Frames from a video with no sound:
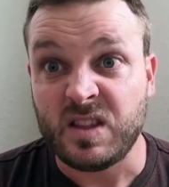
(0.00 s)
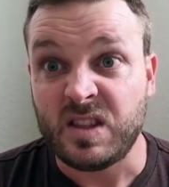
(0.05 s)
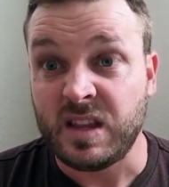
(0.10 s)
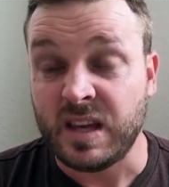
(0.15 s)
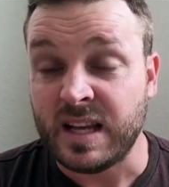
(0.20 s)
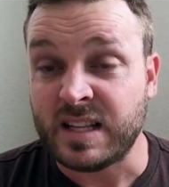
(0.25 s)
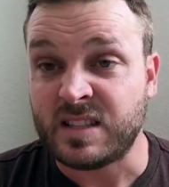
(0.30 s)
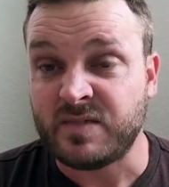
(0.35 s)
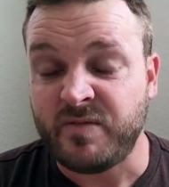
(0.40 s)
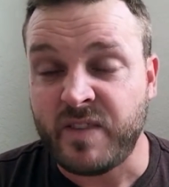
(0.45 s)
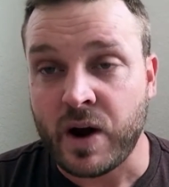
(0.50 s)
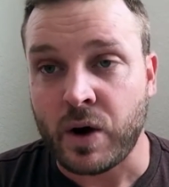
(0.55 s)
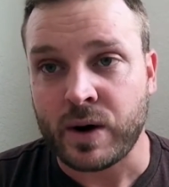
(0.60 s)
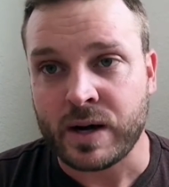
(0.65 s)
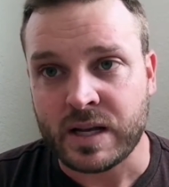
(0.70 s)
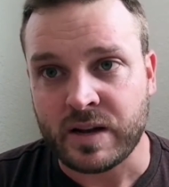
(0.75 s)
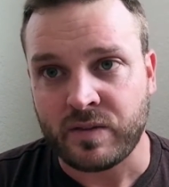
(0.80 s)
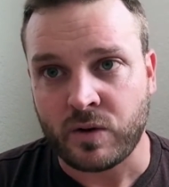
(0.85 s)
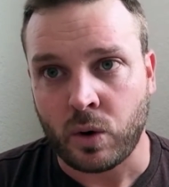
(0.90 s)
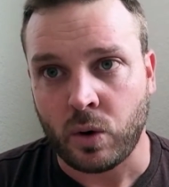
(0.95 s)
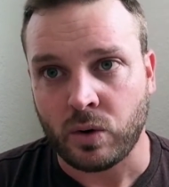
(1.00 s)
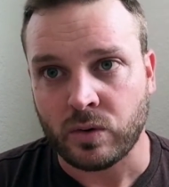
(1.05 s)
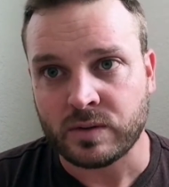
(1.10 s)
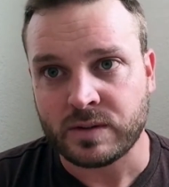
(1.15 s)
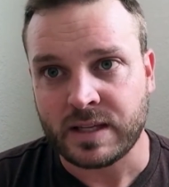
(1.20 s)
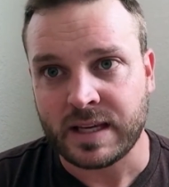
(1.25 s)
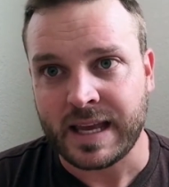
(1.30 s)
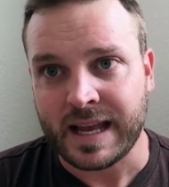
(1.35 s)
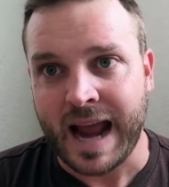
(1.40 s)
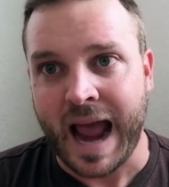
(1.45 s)
it's very difficult
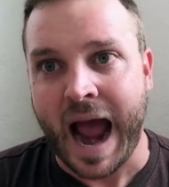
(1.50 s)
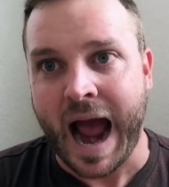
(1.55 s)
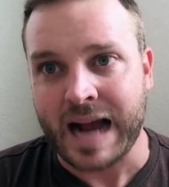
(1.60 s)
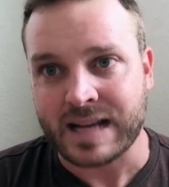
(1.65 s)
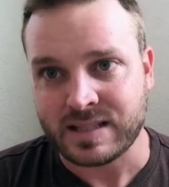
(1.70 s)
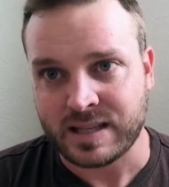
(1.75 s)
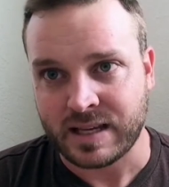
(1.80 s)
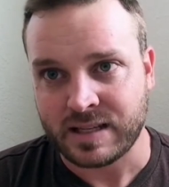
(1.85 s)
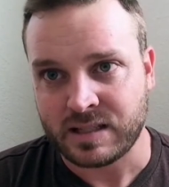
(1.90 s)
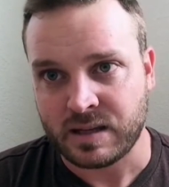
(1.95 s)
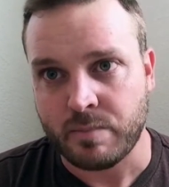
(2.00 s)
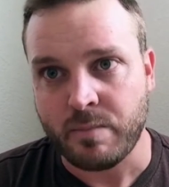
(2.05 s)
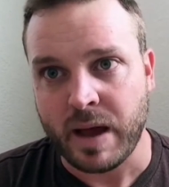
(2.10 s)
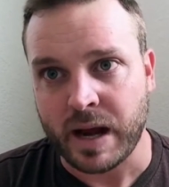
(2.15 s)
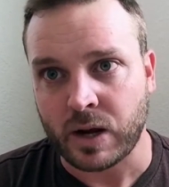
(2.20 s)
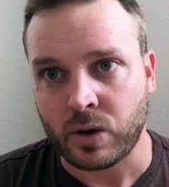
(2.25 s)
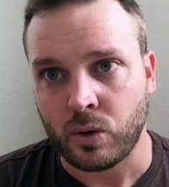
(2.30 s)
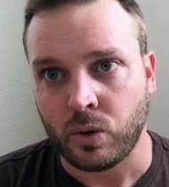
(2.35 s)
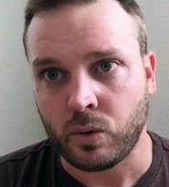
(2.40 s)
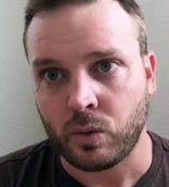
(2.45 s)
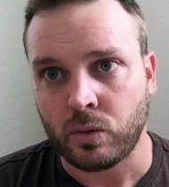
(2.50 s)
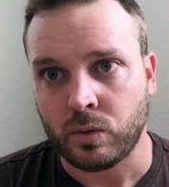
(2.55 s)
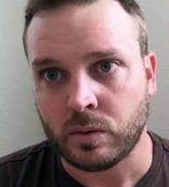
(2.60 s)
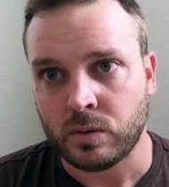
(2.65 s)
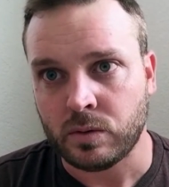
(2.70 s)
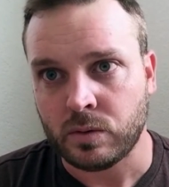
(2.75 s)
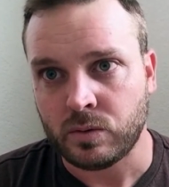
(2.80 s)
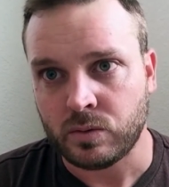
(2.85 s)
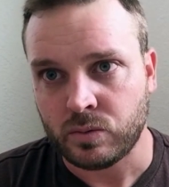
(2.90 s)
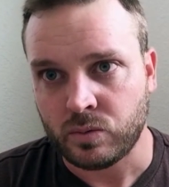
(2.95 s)
to get access to medical
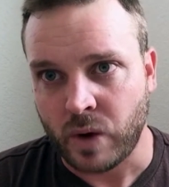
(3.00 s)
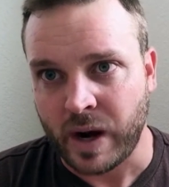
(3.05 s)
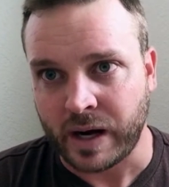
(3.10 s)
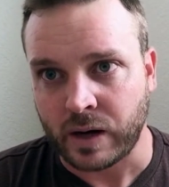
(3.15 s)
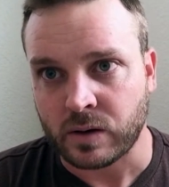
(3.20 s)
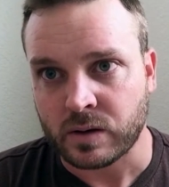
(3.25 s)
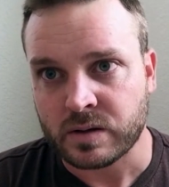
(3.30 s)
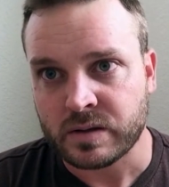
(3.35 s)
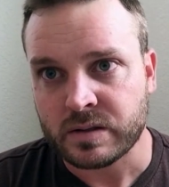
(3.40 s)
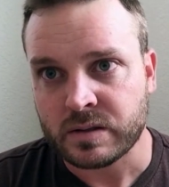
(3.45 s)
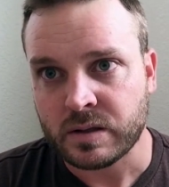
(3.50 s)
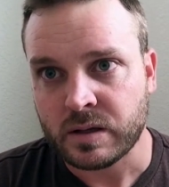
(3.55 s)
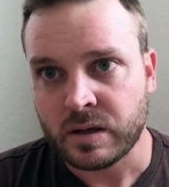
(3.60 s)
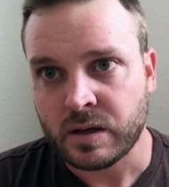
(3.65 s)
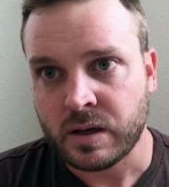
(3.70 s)
records.